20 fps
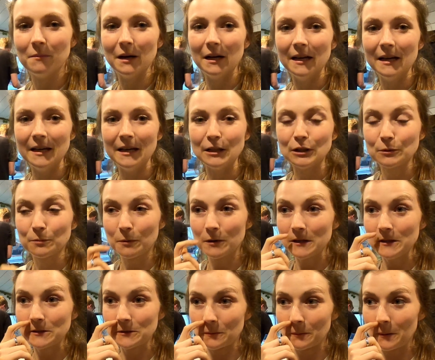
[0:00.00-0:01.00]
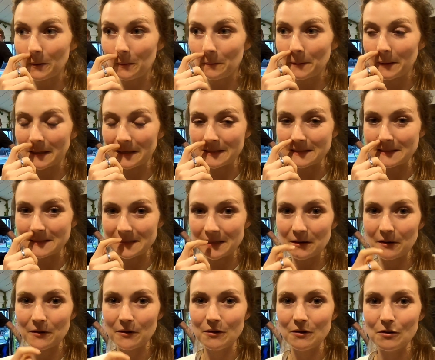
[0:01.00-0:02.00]
But it's pretty surreal because
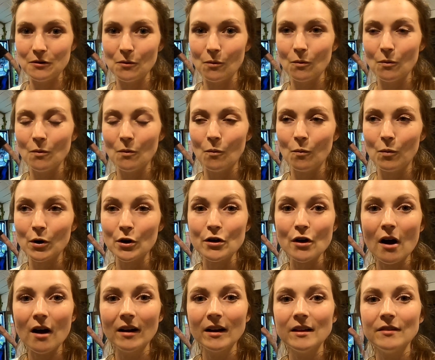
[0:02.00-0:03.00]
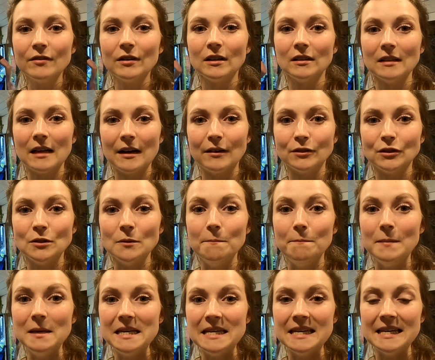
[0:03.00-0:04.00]
we're not even allowed to
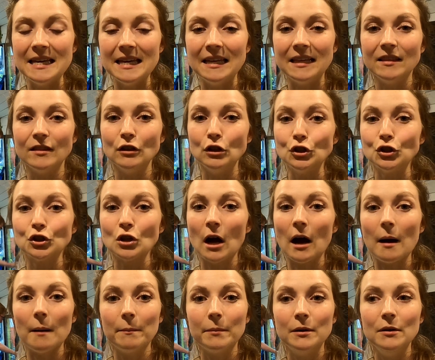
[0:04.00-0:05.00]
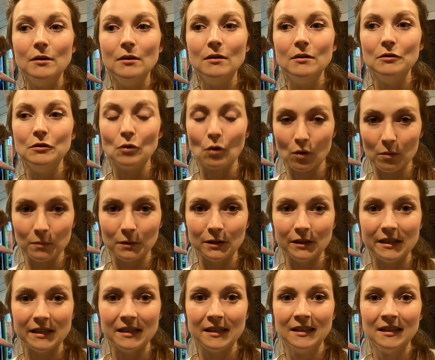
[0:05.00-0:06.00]
be in the shop
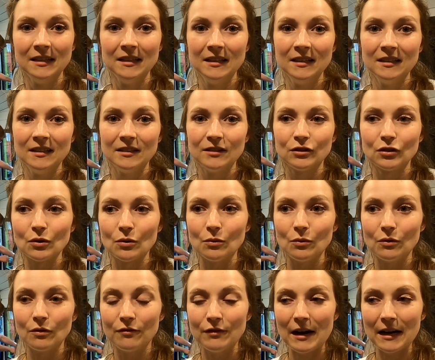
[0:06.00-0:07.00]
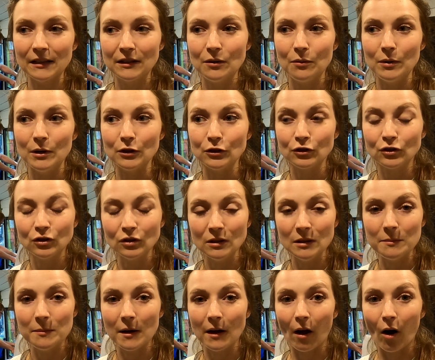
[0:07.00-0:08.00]
normally. So the fact that we're
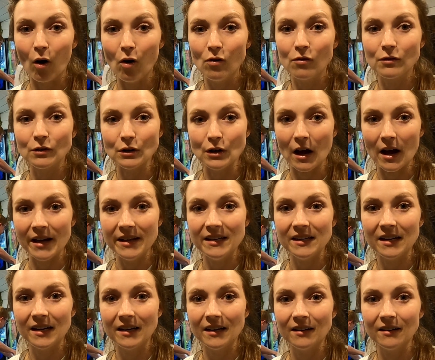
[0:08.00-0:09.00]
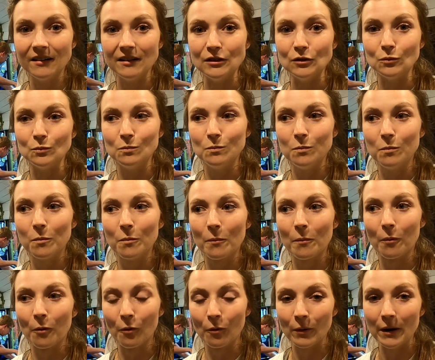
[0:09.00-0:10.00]
sleeping overnight in here is
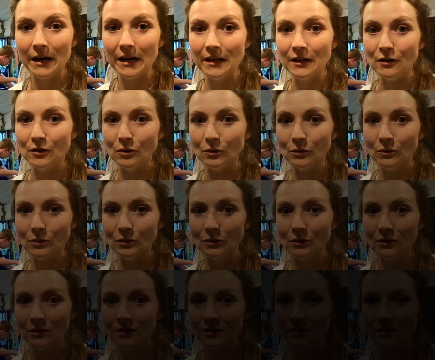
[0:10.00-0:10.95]
pretty cool.